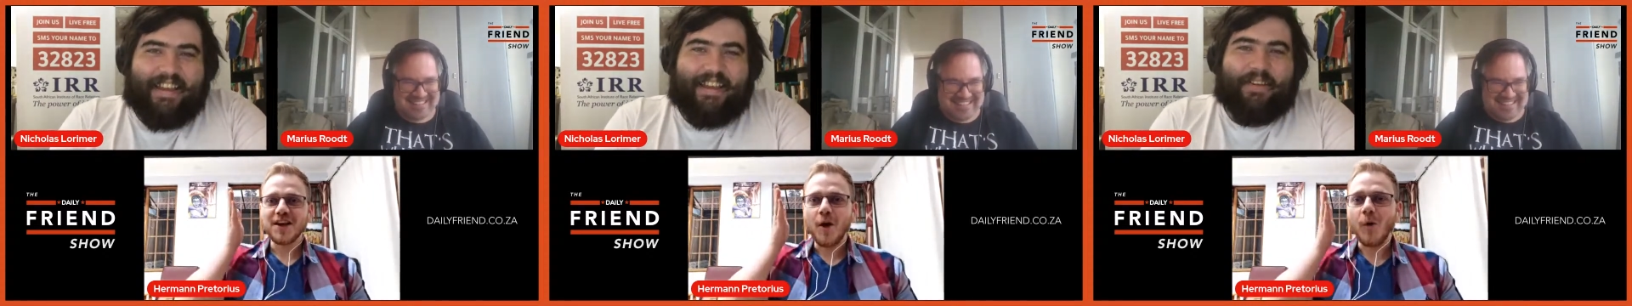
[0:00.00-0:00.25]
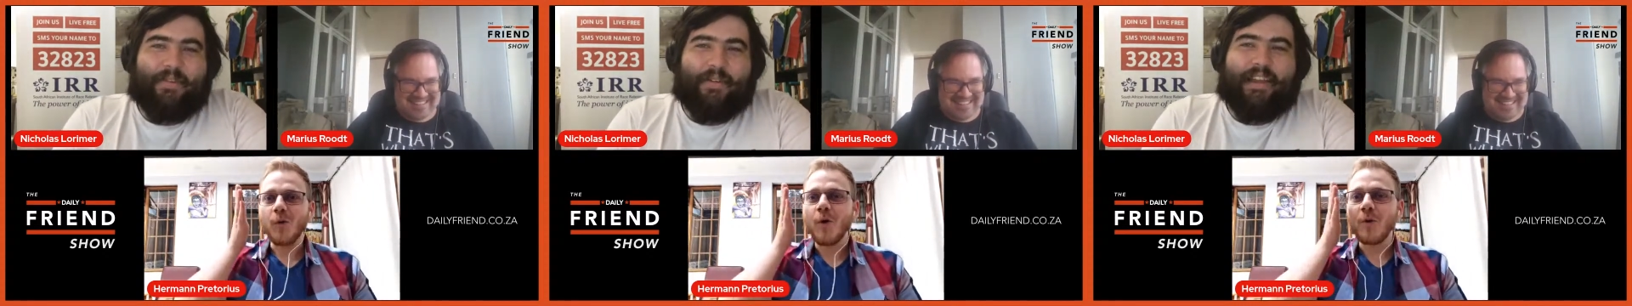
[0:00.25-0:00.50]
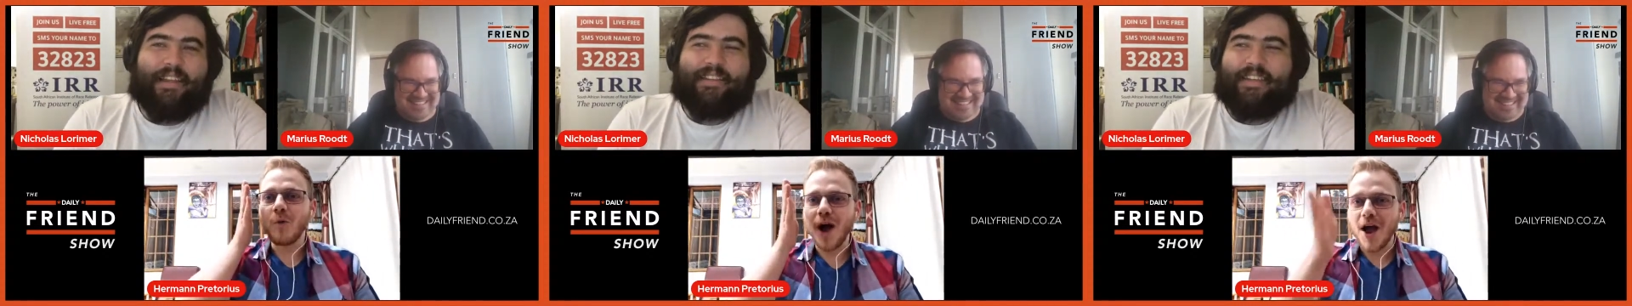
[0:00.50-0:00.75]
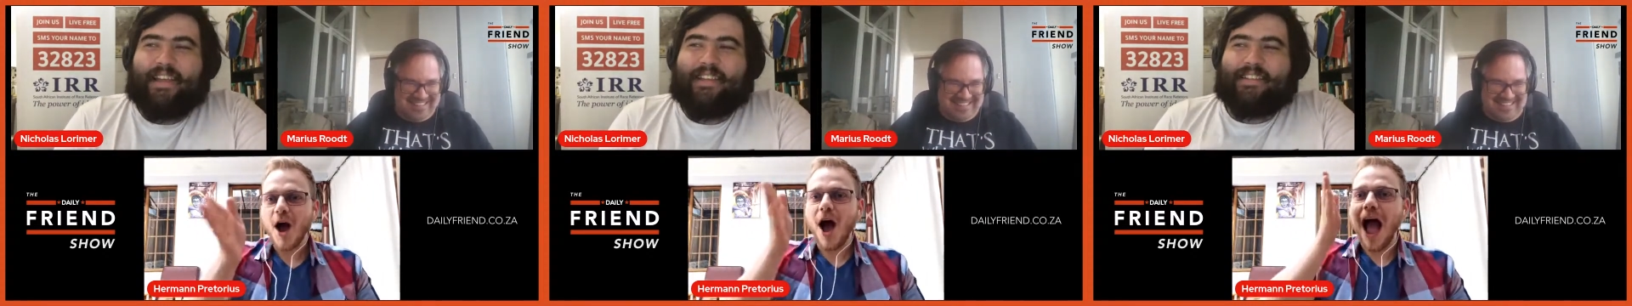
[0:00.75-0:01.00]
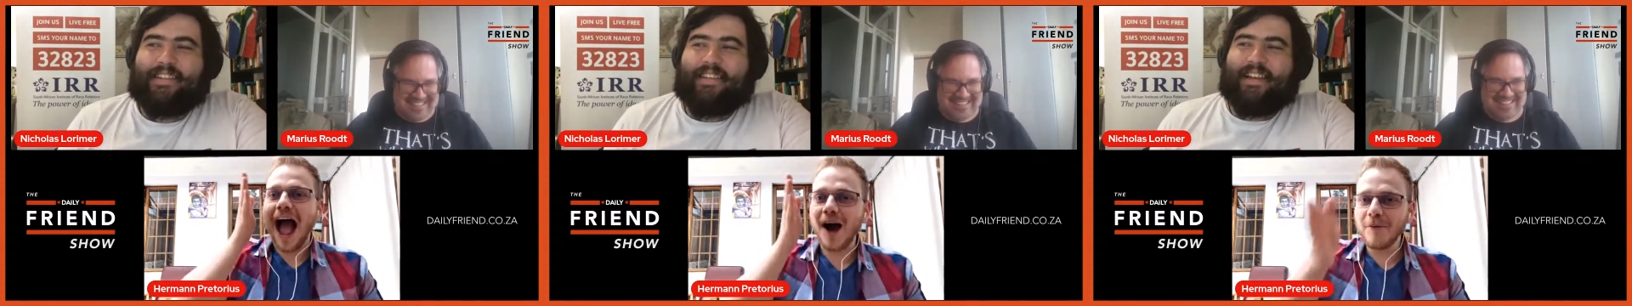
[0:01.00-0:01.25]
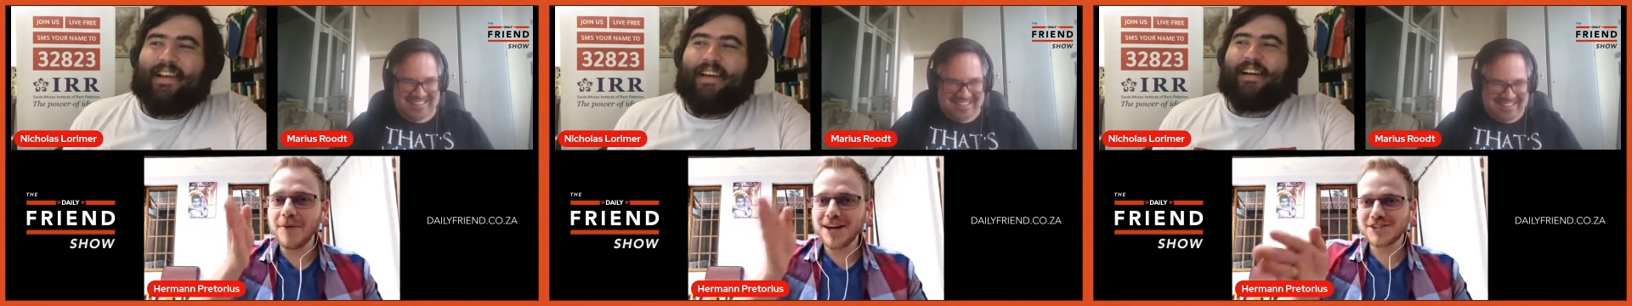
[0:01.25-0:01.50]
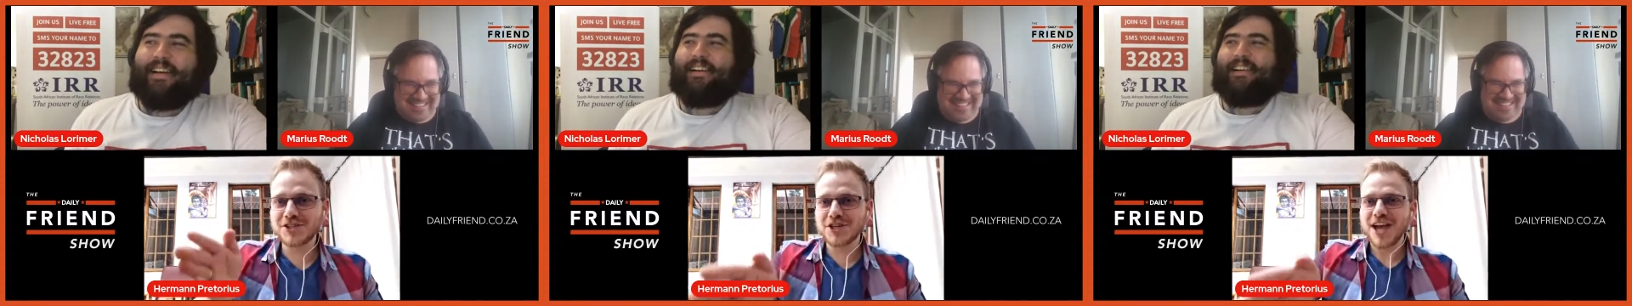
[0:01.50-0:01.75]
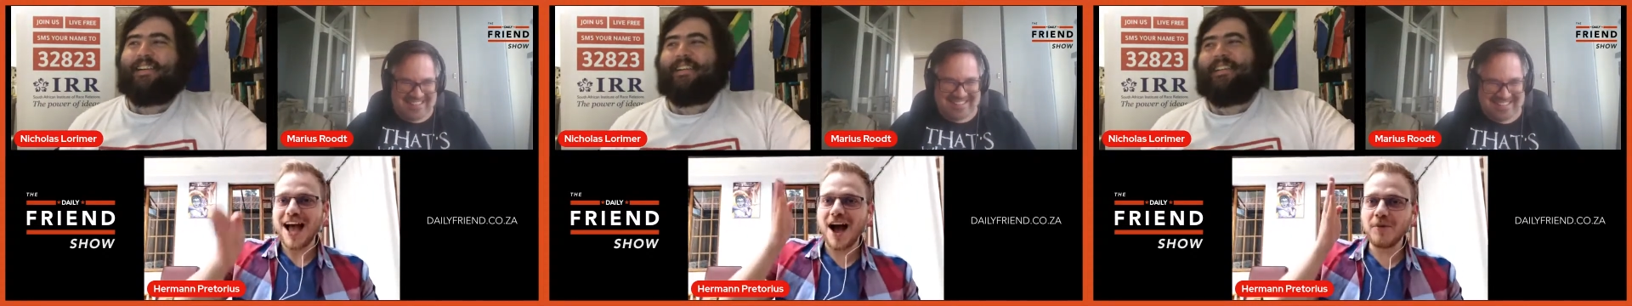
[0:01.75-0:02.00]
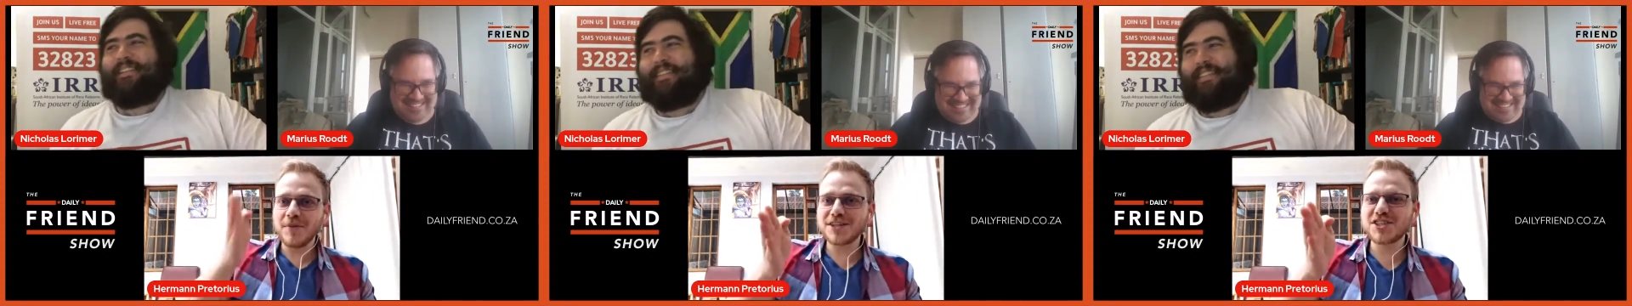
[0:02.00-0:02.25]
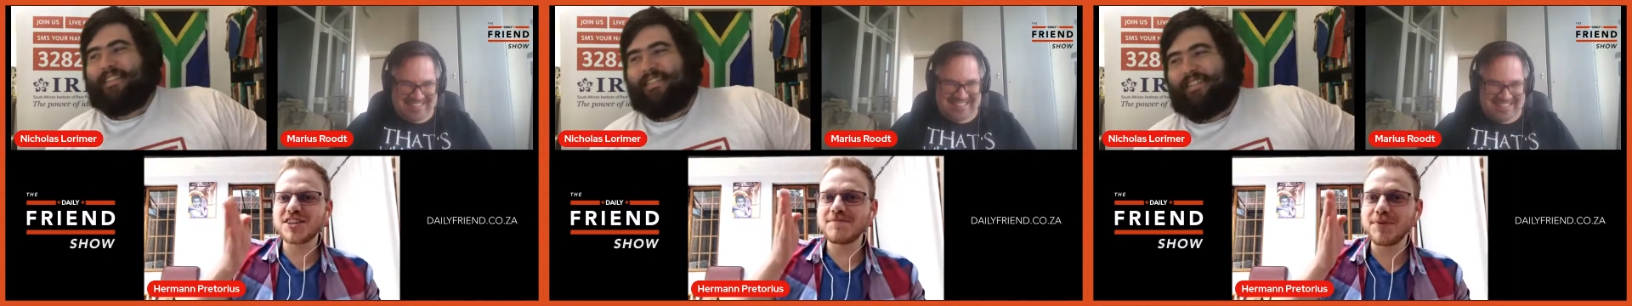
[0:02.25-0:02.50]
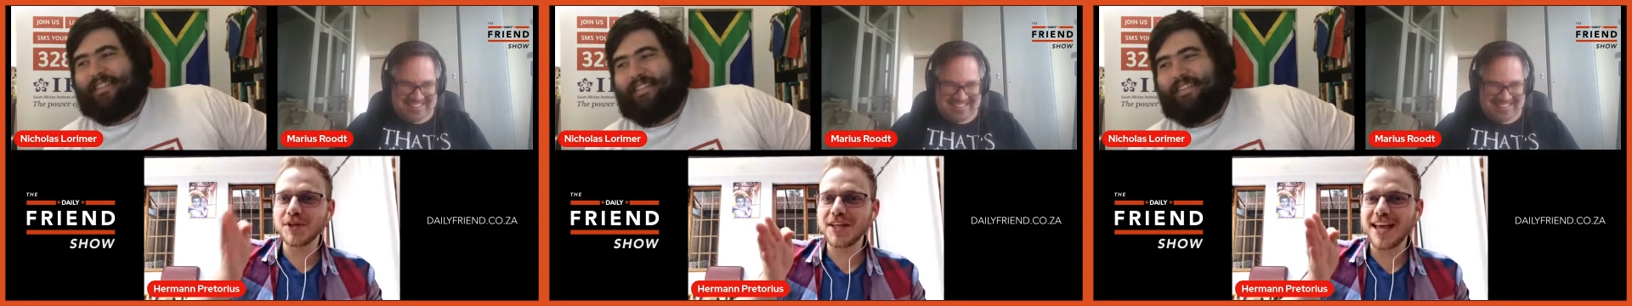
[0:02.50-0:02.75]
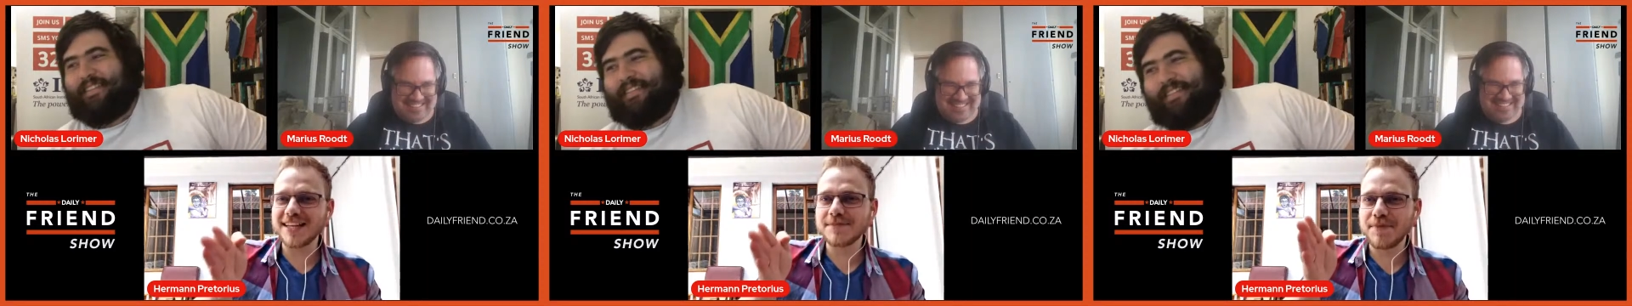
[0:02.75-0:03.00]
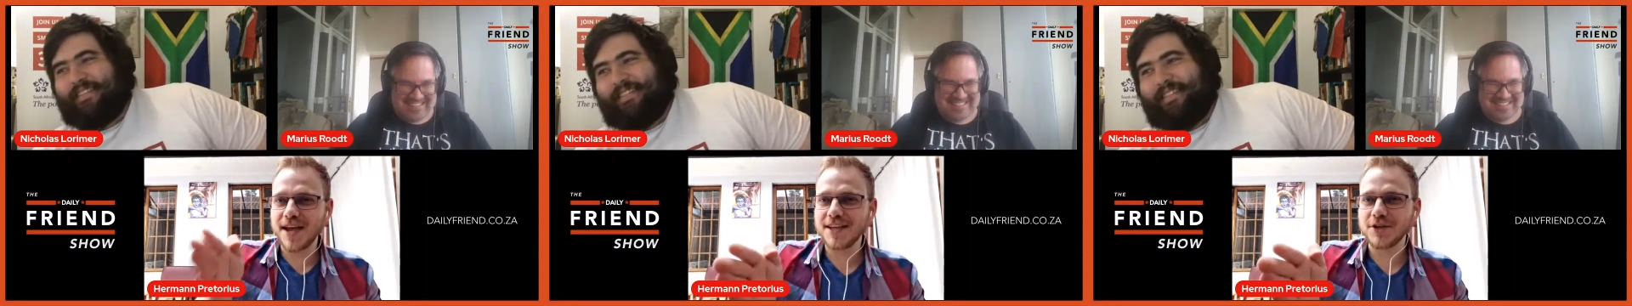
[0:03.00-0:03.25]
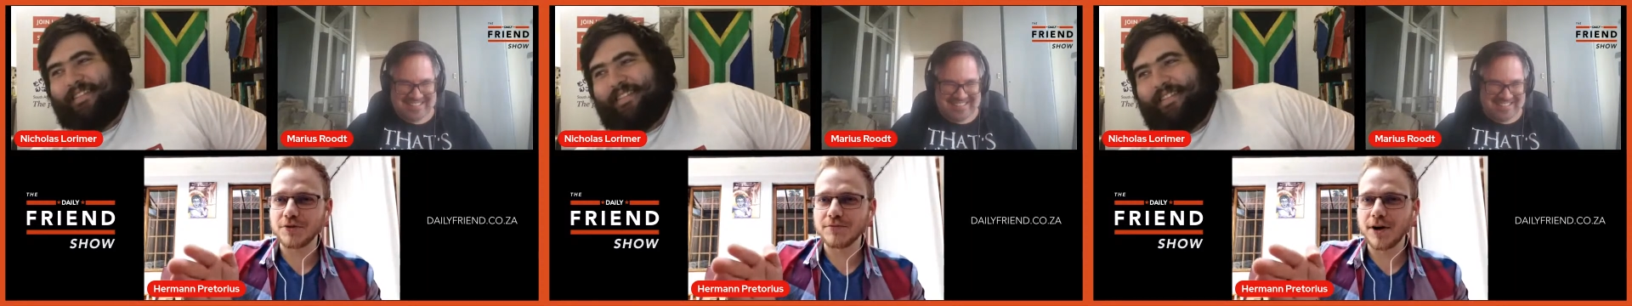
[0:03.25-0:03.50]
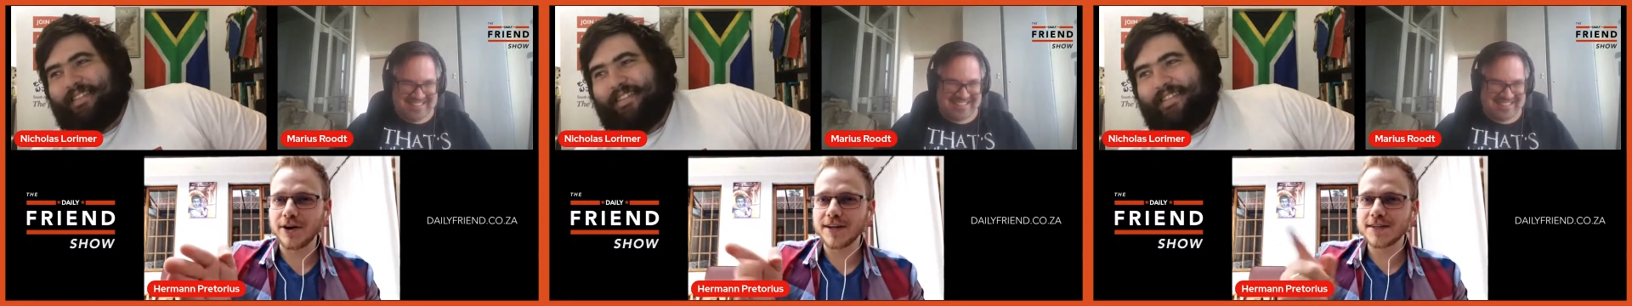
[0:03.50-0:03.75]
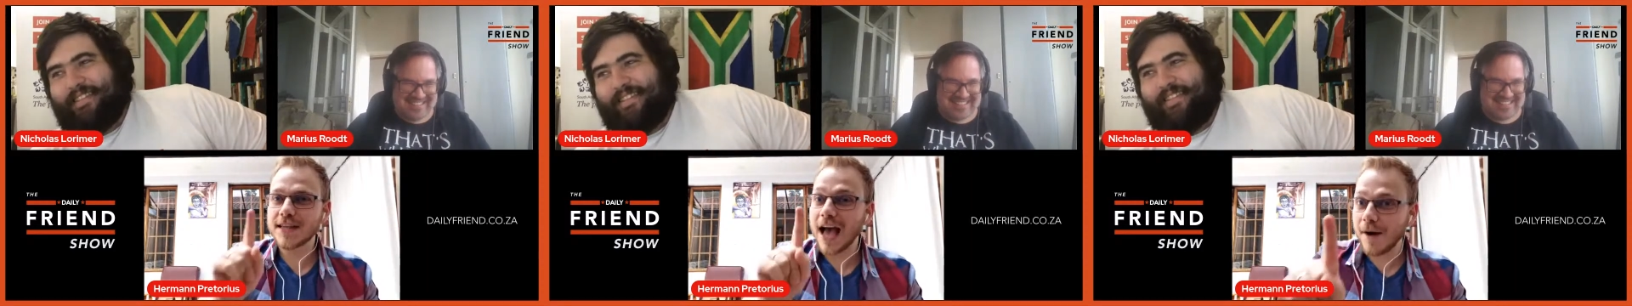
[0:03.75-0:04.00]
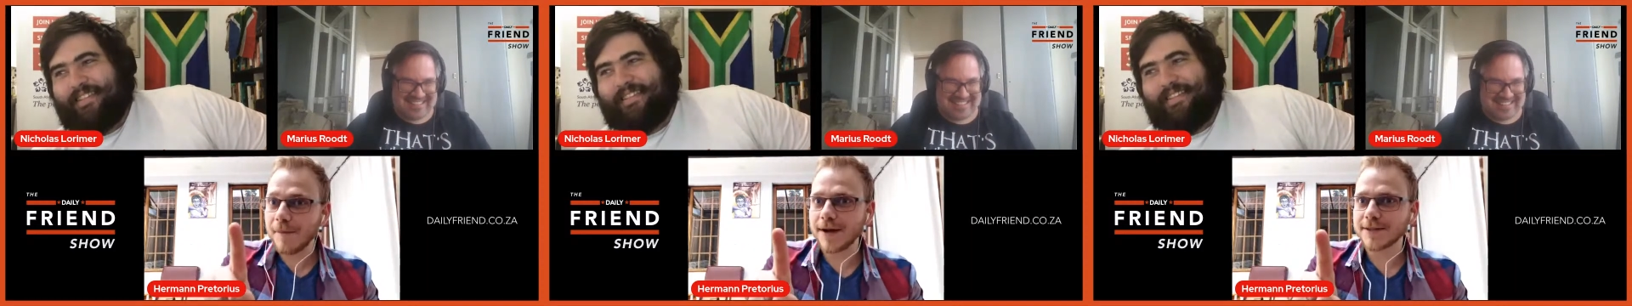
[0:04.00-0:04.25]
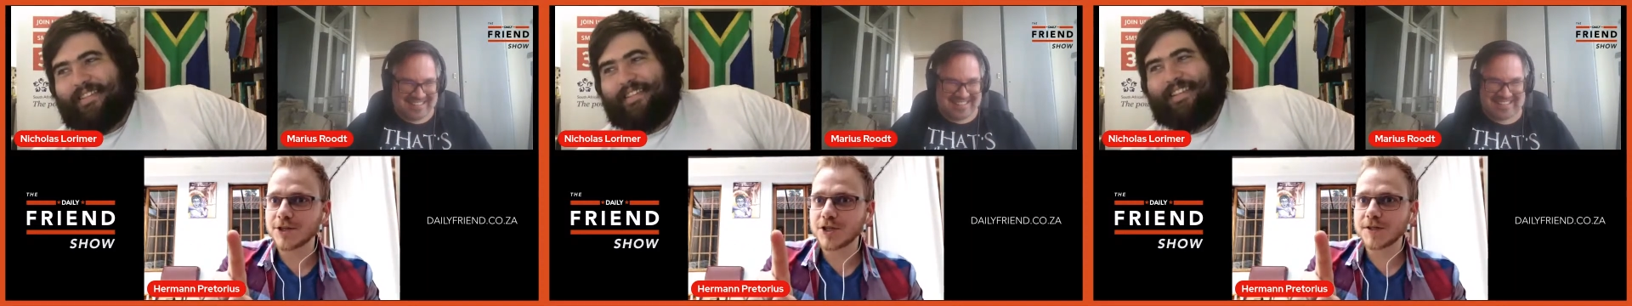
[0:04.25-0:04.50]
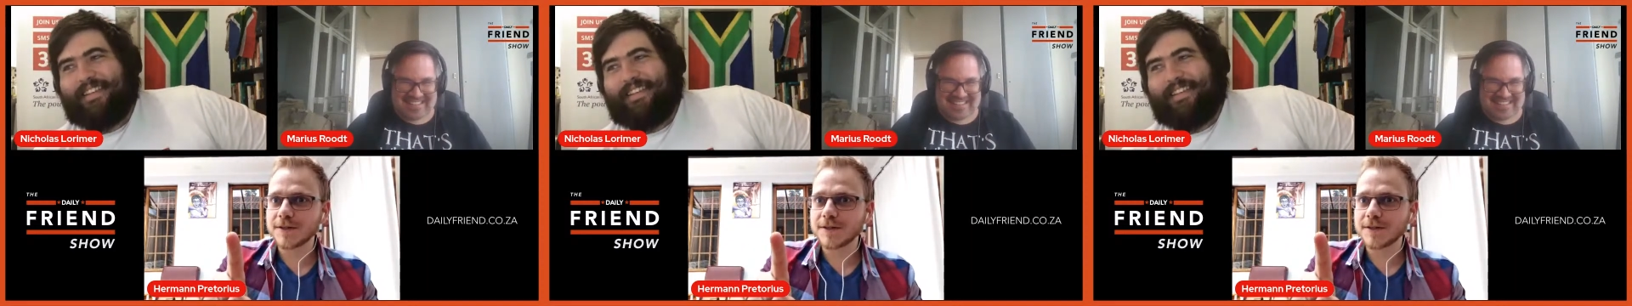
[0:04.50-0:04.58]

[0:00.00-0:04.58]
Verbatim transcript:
Speaker 1: If, it's, what, it's, how much? How much did Bill Gates pay you, Marius? How much?